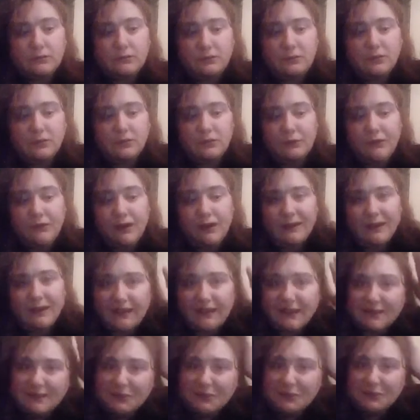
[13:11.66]
about
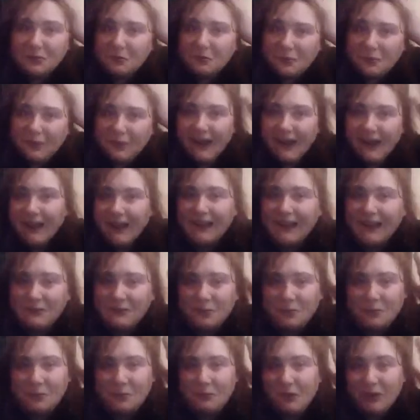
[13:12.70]
like
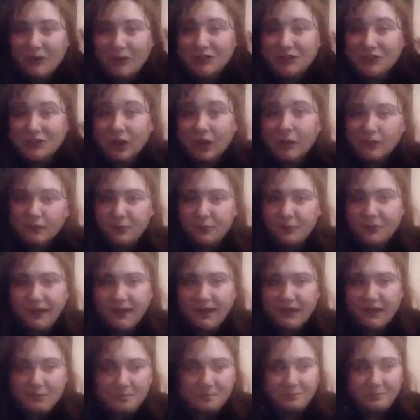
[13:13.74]
what stops
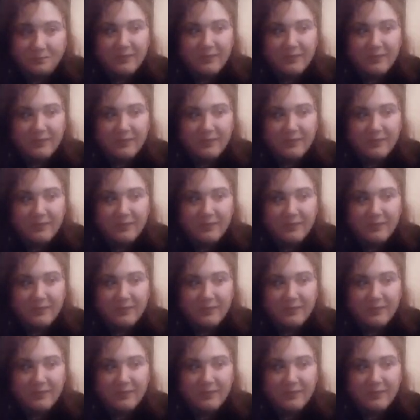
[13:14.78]
me?